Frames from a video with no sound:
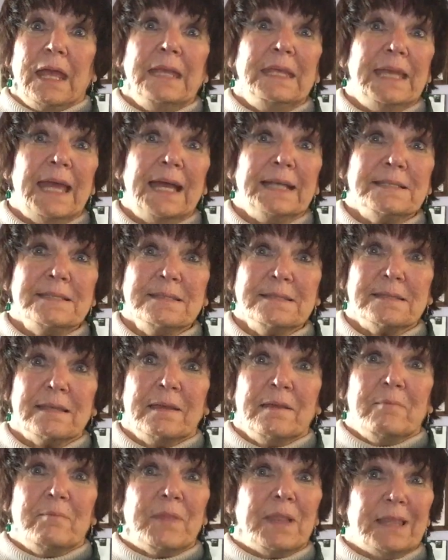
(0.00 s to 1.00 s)
Yes,
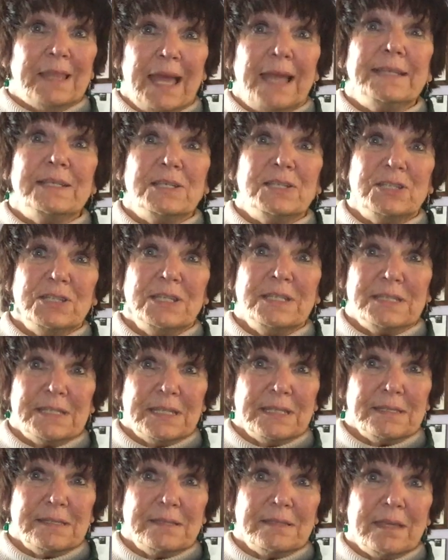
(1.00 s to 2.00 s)
like
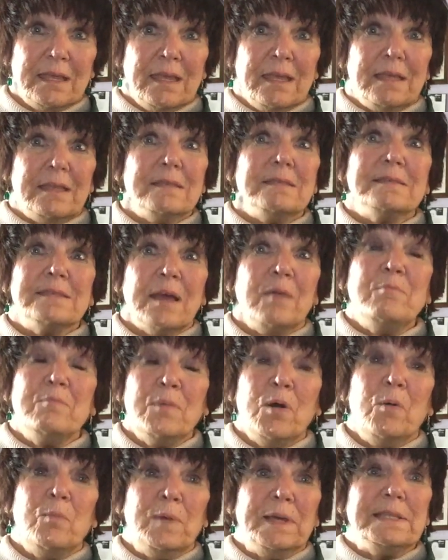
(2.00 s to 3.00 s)
Jesus,
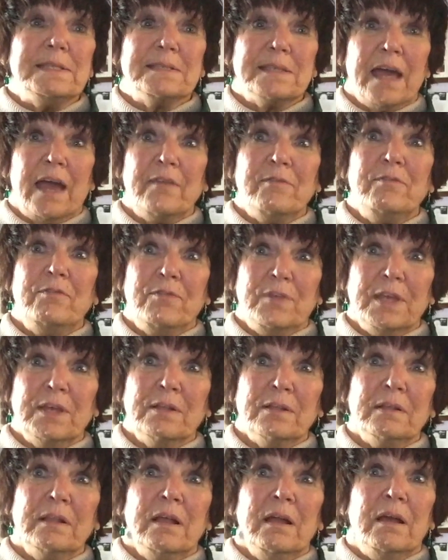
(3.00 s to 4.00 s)
some moments I
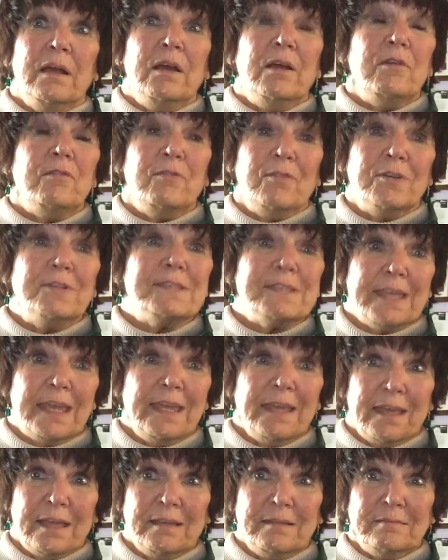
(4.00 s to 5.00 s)
feel
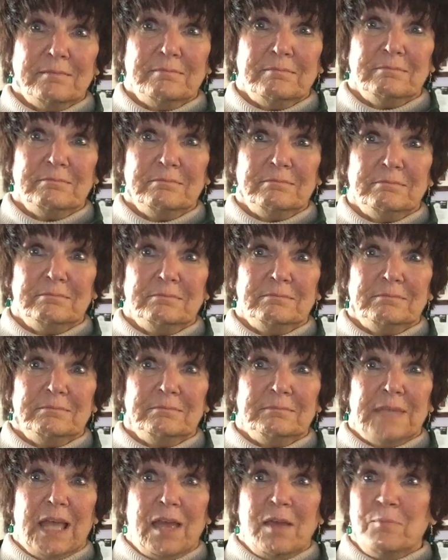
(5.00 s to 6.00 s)
forsaken.
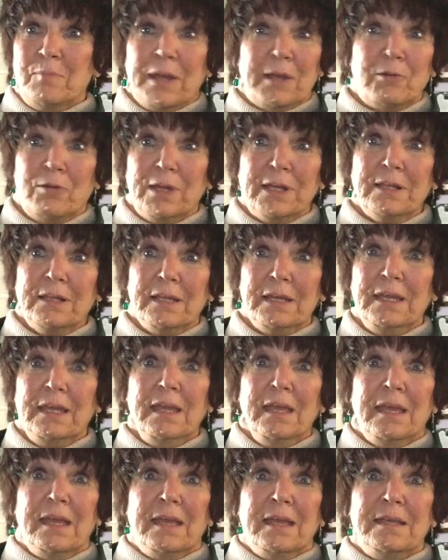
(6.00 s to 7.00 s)
But
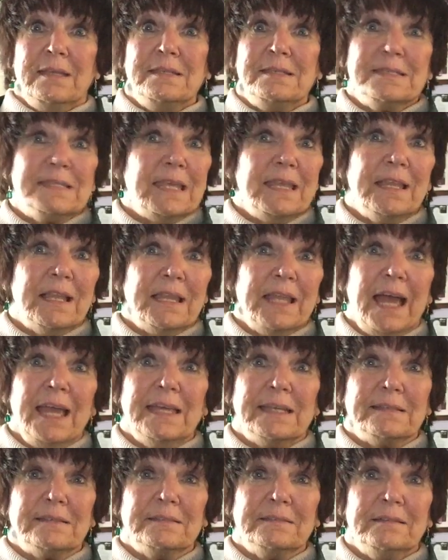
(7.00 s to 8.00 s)
quickly, see the
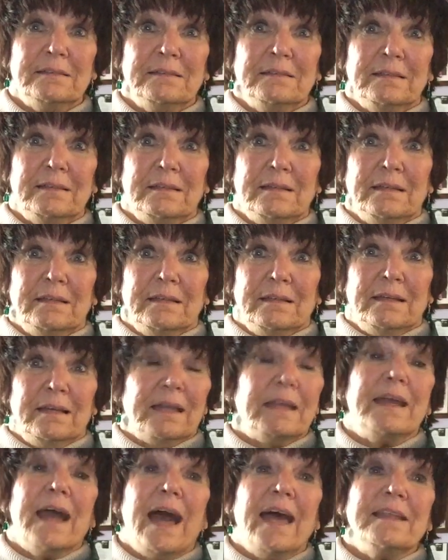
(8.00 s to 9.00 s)
light.
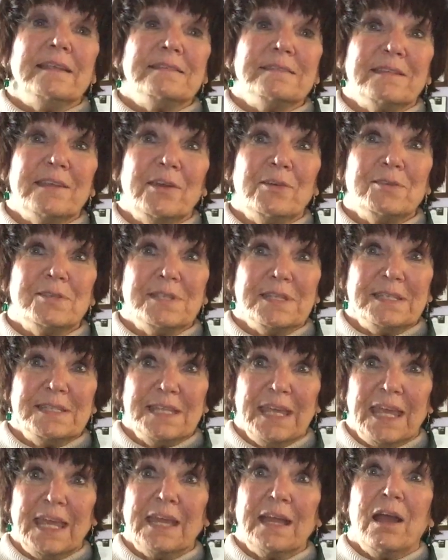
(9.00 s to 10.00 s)
God is there to
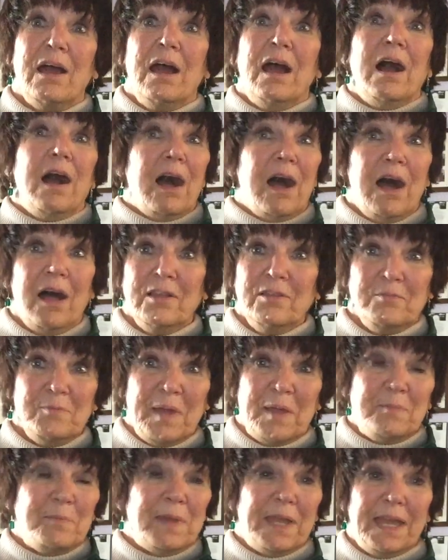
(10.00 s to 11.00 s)
take all of
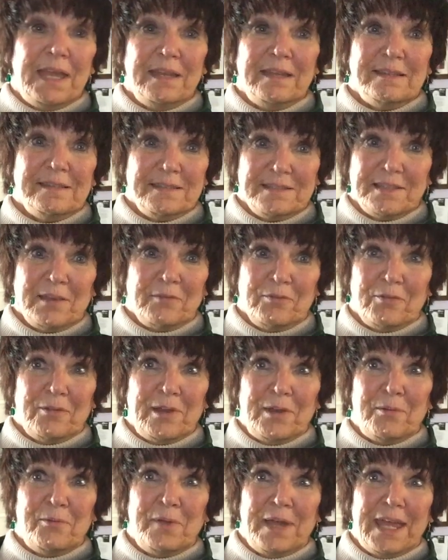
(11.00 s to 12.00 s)
my pain and
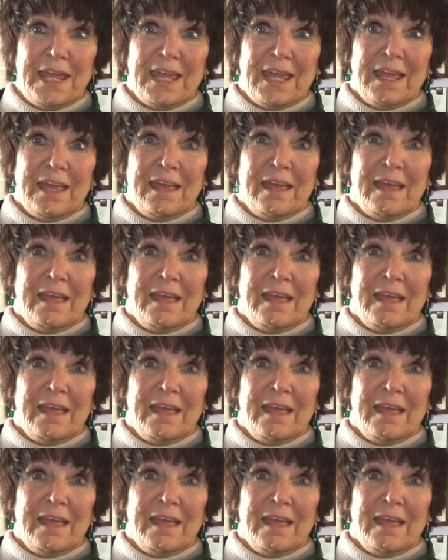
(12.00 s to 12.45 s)
suffering away.